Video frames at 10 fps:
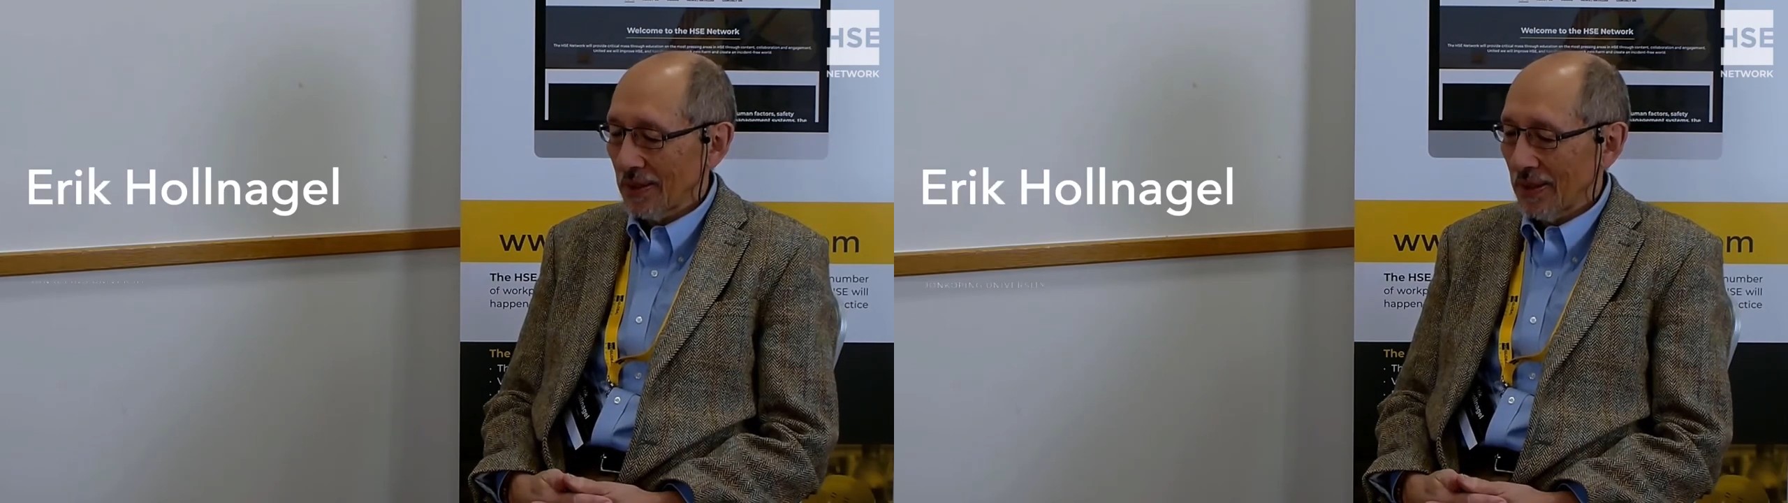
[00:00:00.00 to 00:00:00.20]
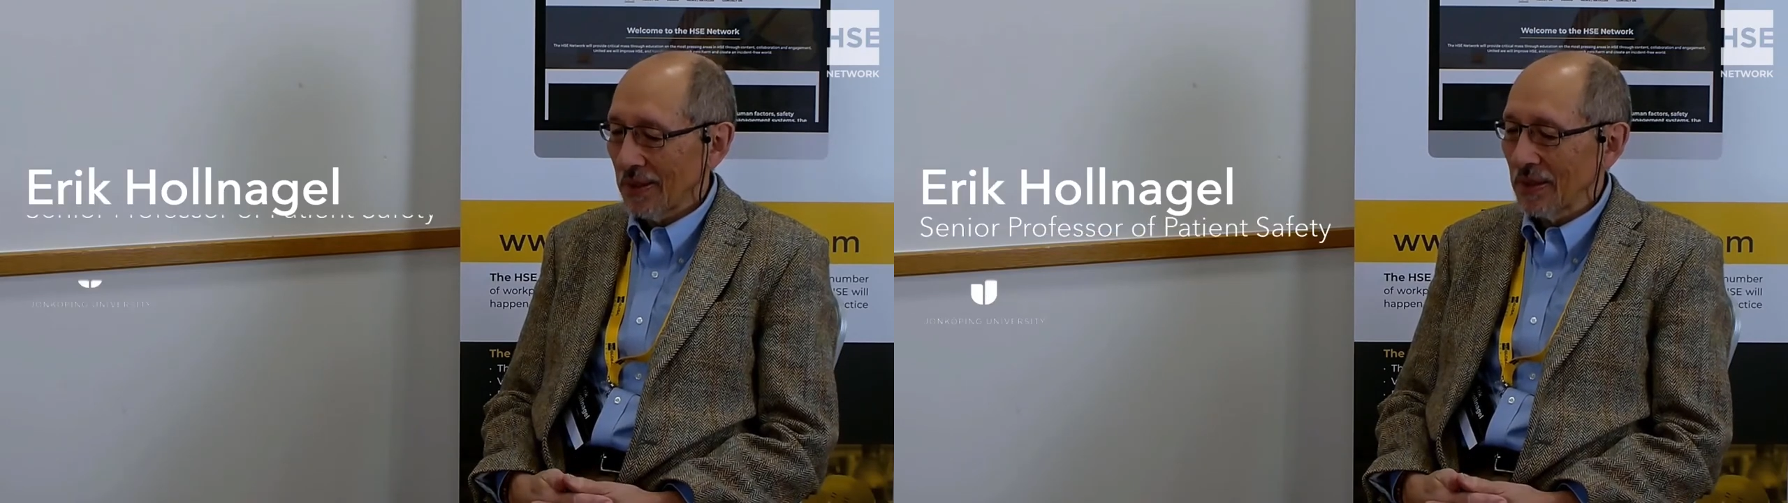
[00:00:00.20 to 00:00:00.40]

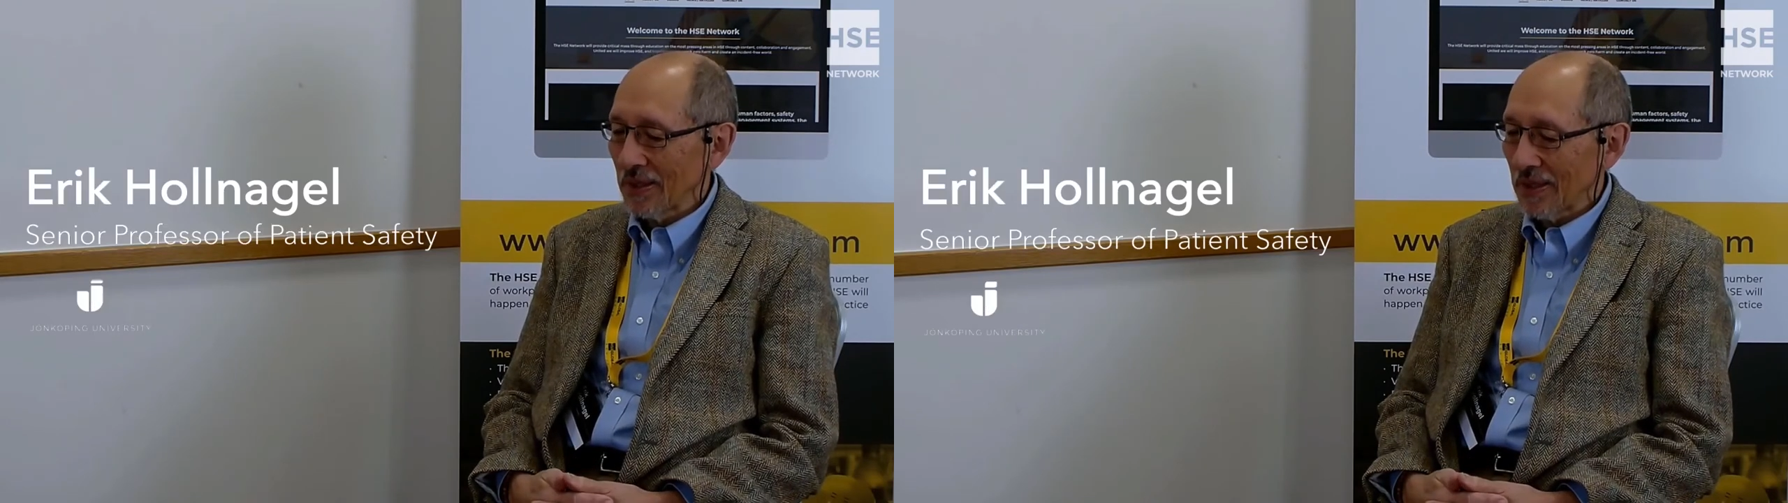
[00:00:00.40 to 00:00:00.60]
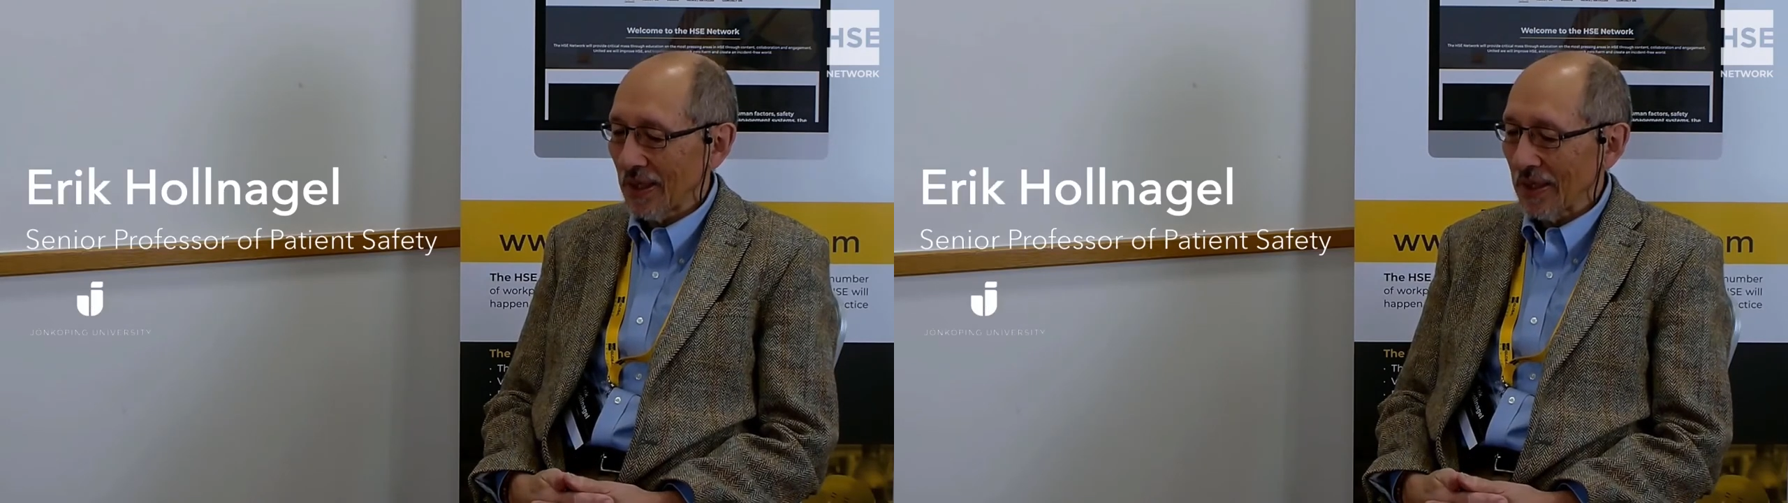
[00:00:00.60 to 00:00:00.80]

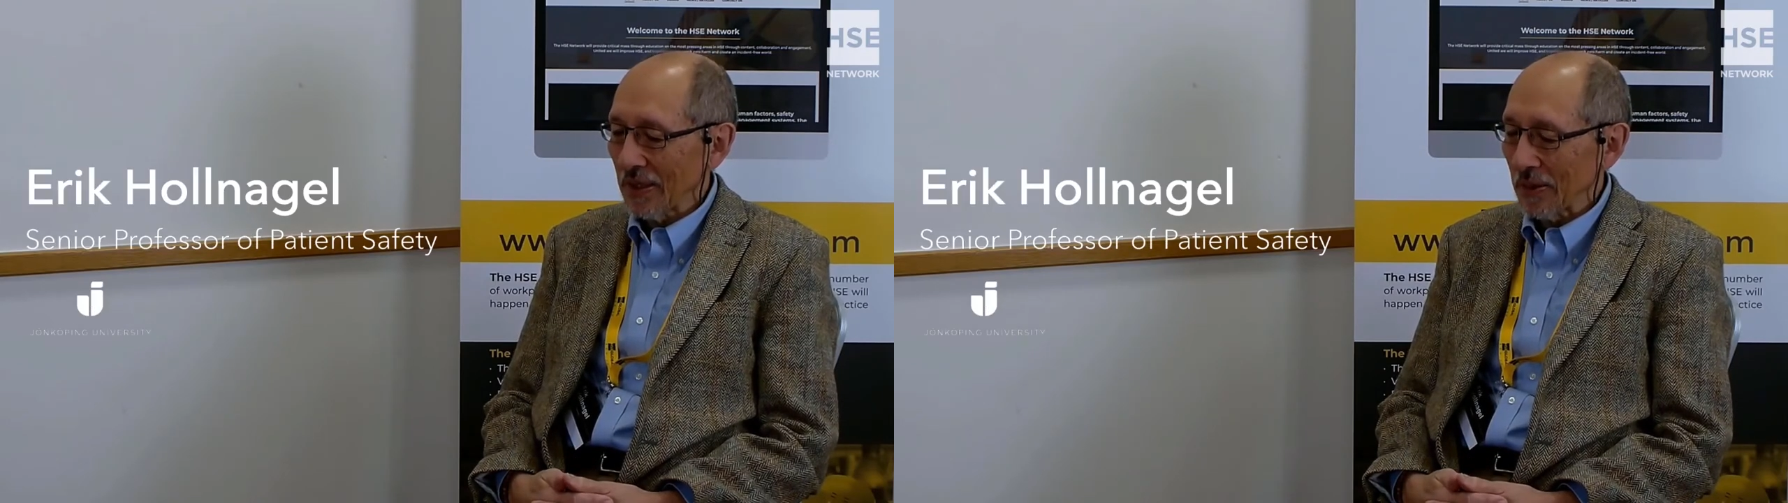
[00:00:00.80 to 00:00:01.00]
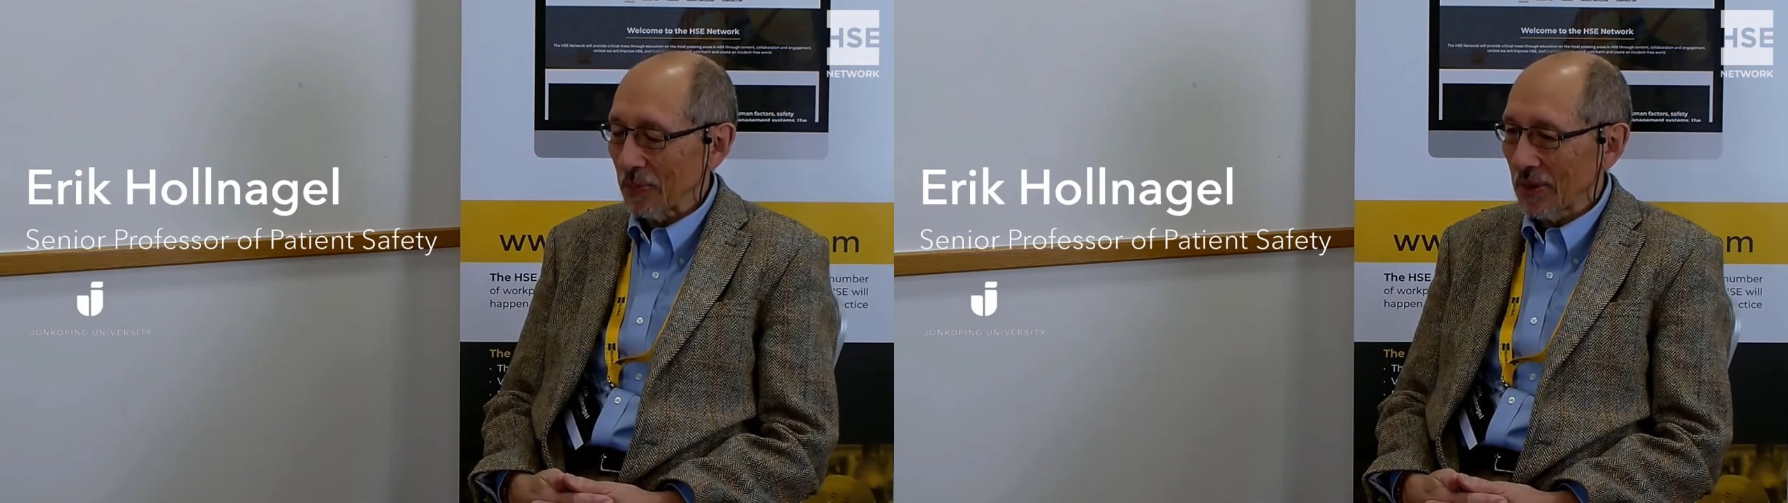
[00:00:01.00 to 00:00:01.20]
hinted at
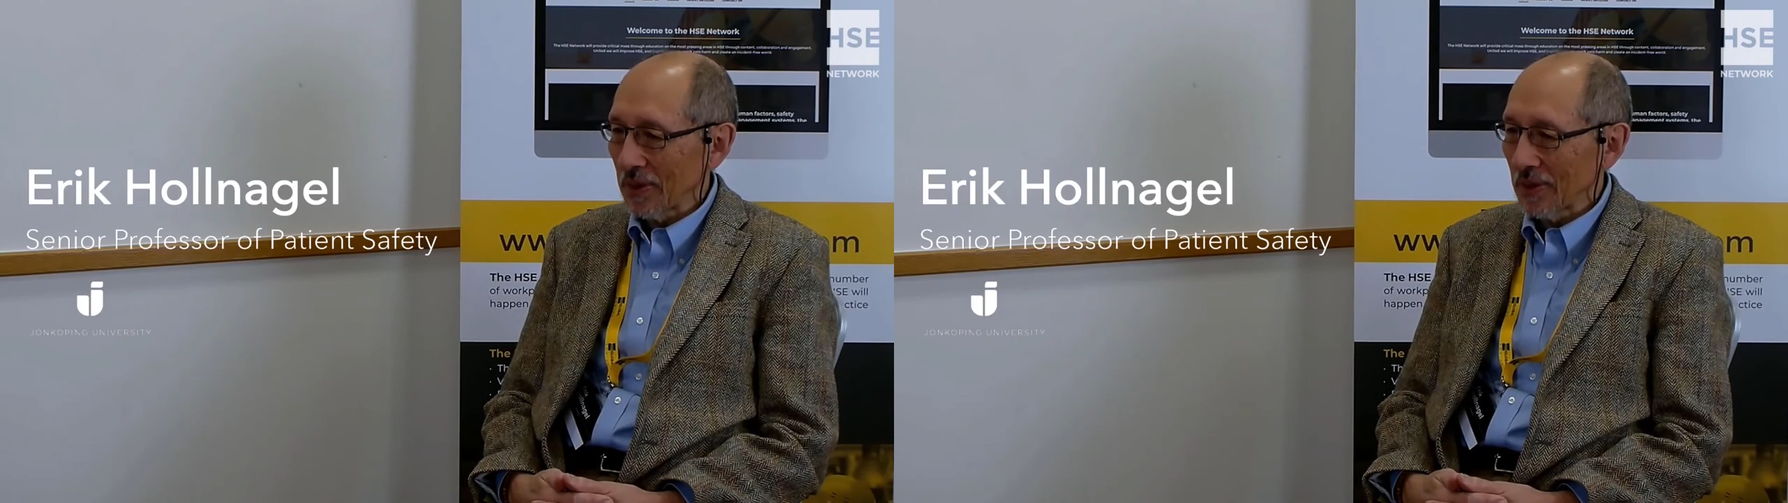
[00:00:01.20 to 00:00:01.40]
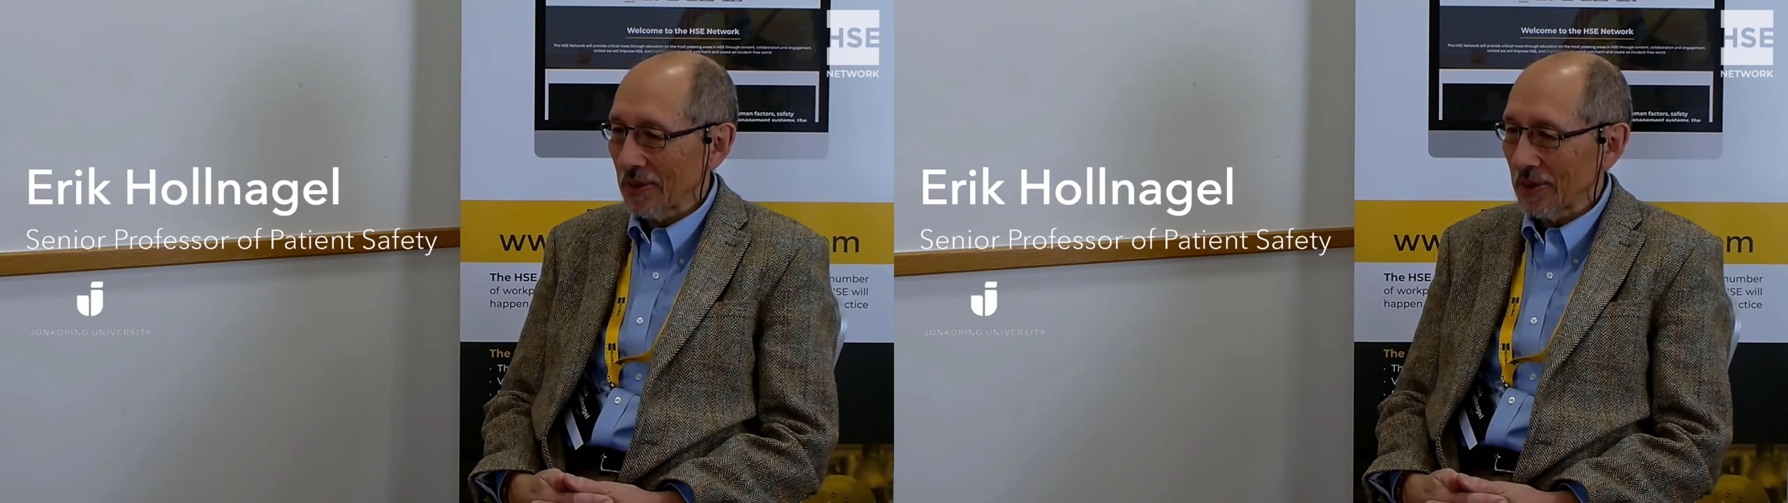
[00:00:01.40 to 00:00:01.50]
it, but